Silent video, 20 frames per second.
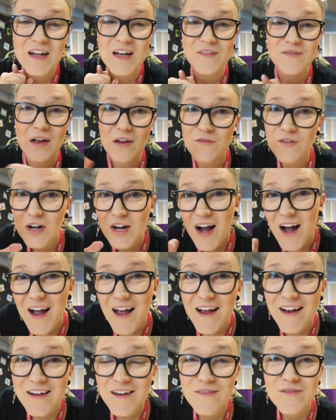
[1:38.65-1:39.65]
And if I
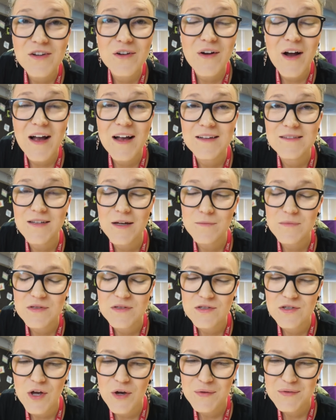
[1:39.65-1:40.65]
forgot any of you guys, I'm
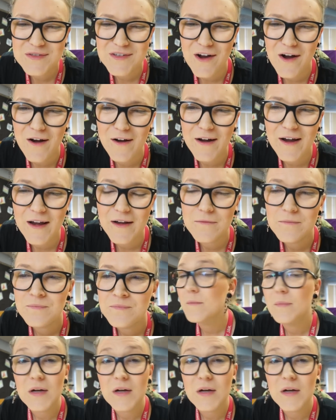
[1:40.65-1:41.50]
so sorry.